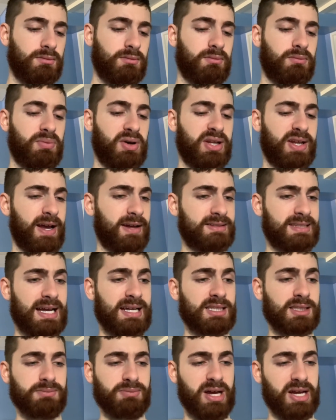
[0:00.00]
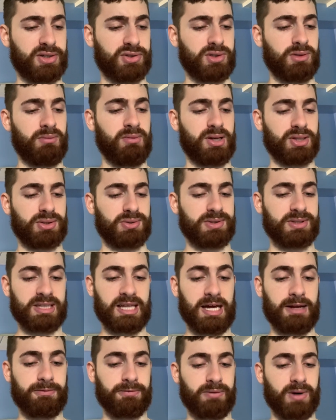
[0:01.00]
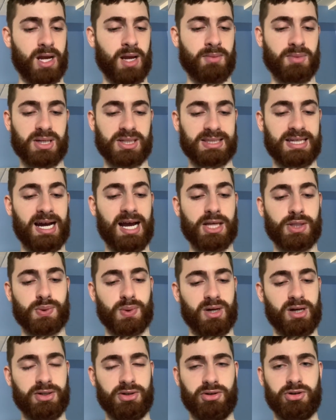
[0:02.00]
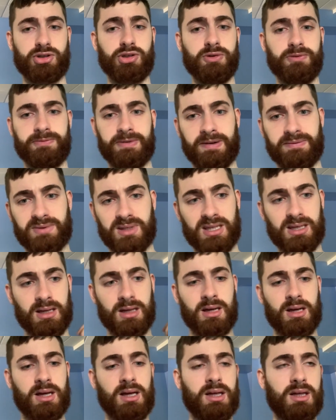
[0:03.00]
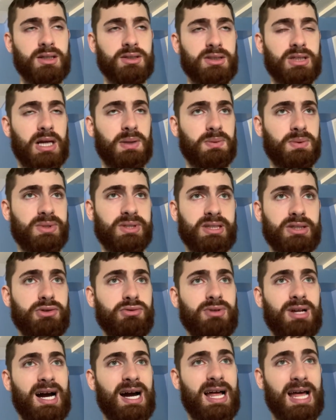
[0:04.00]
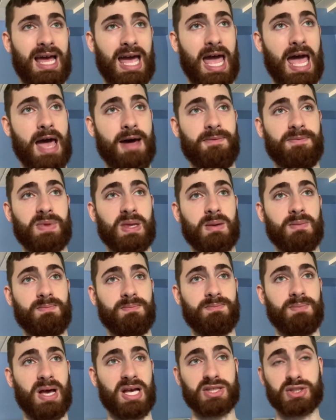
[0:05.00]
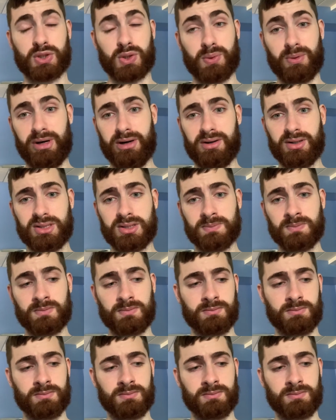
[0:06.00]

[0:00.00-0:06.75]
But you have to add some extra muscle to that frame because guys who are under 250 generally do not have the best careers